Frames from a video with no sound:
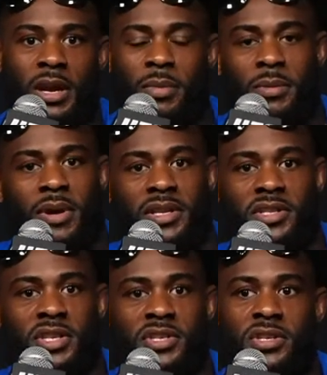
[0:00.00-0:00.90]
I made my
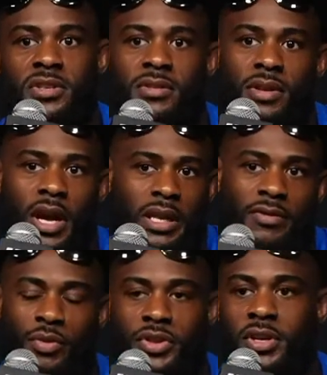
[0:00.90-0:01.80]
decision. I live
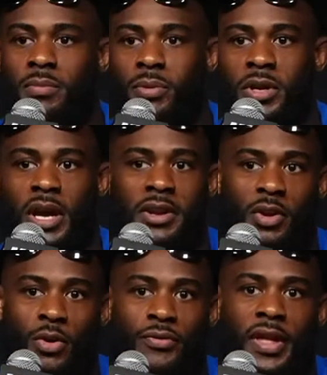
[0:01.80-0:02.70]
with it, but I
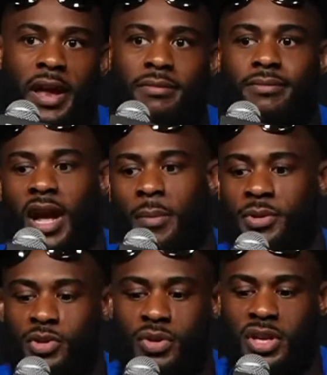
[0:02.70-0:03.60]
know if that
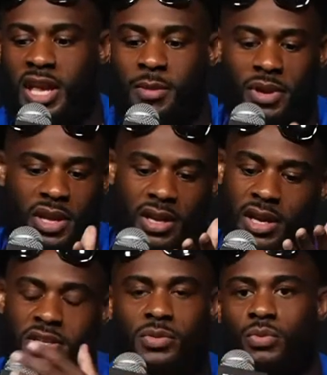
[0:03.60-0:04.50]
opportunity came again, I
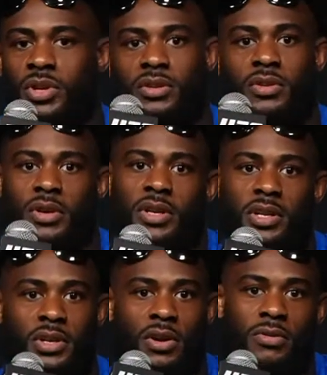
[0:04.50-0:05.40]
just want to do it,
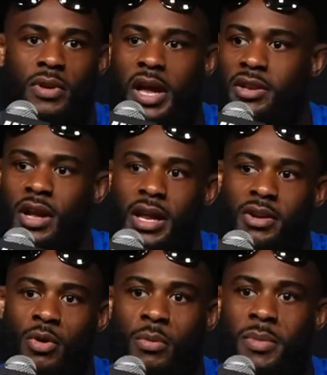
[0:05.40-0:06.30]
you know? I
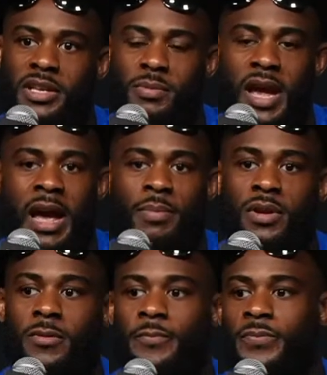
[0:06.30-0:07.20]
know what makes me
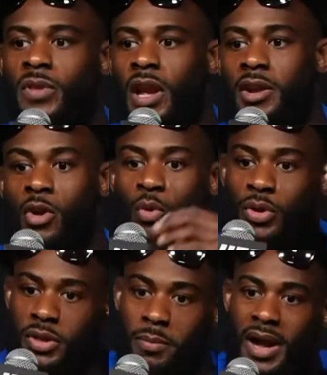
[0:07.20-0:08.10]
happy. I know
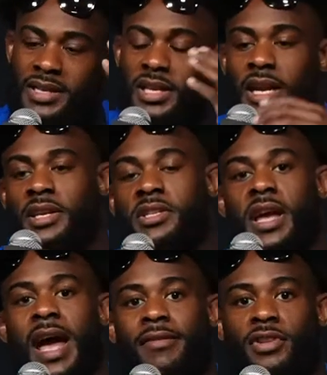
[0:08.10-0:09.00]
what the mindset I need to
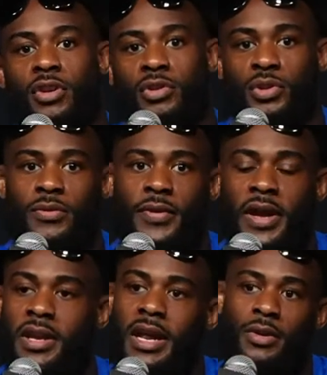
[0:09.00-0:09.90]
have to go into a
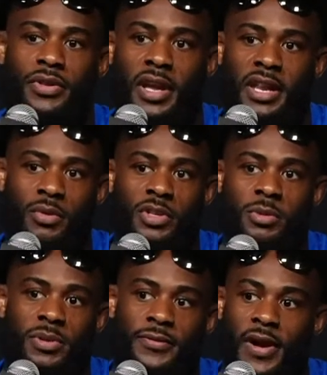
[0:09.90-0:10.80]
fight, and I don't think anyone should
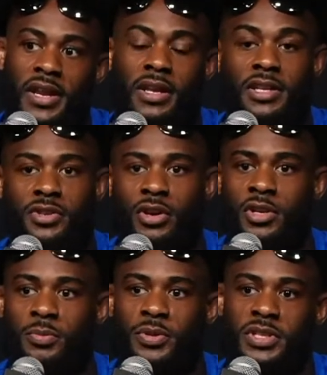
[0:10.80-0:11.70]
be fighting unless you're
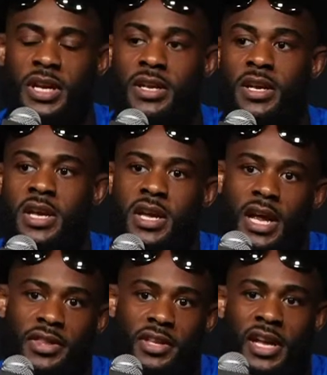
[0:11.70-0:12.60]
100%. I
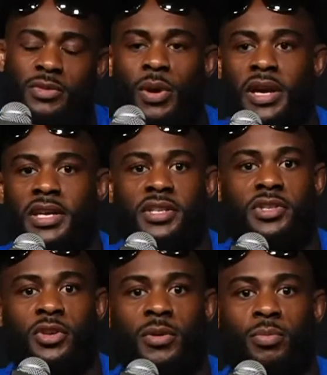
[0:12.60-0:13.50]
think that's why Izzy
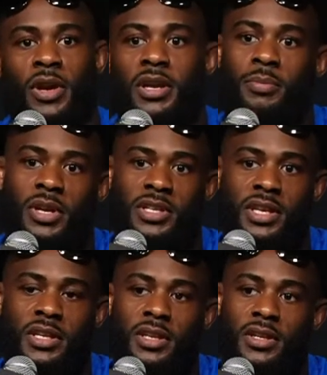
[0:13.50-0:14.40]
took a break, because
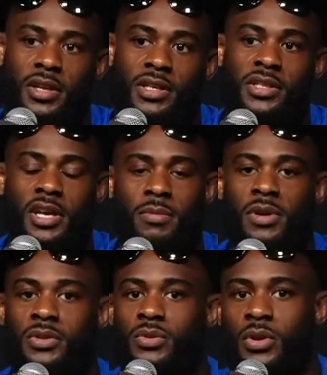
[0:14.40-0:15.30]
it does take a
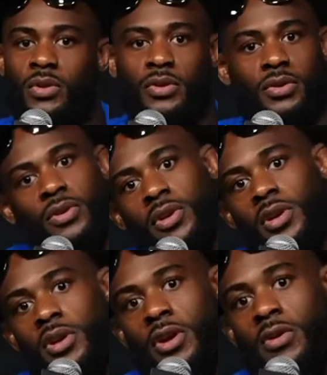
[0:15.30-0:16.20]
mental toll on you,
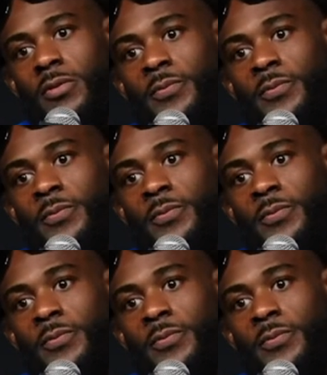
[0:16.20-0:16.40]
you know?